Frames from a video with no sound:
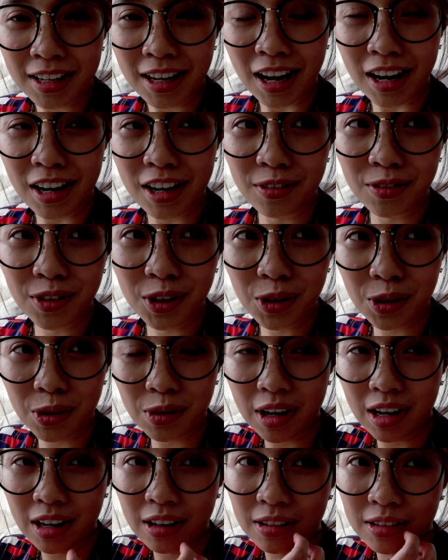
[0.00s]
I never go
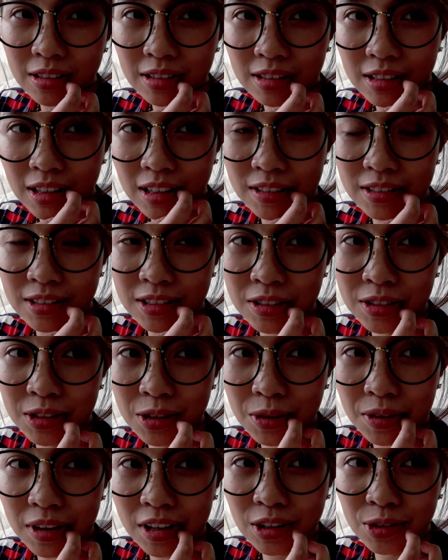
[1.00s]
out. I just
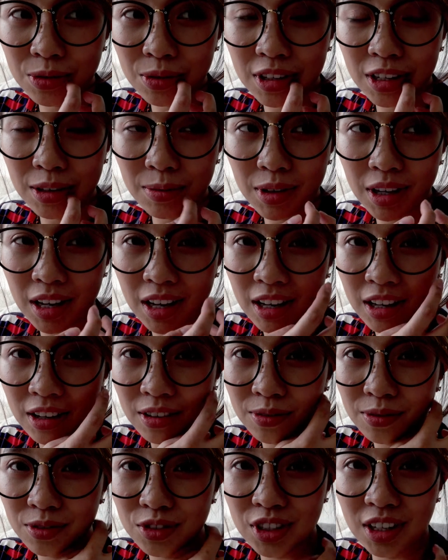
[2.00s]
go out whenever I
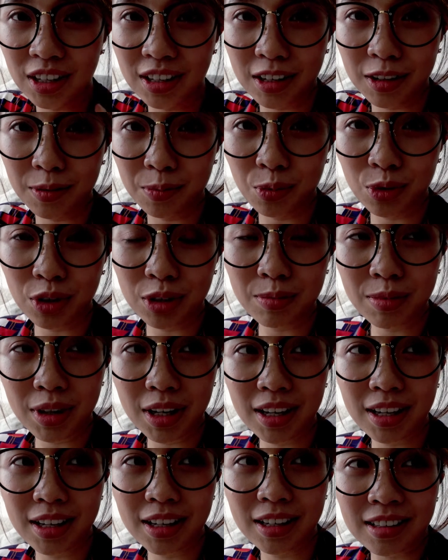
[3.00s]
have checkup with
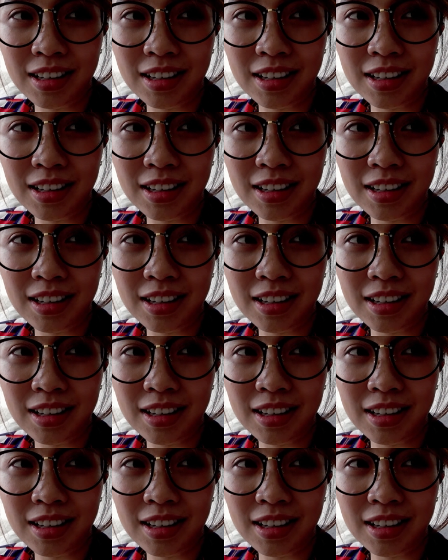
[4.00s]
my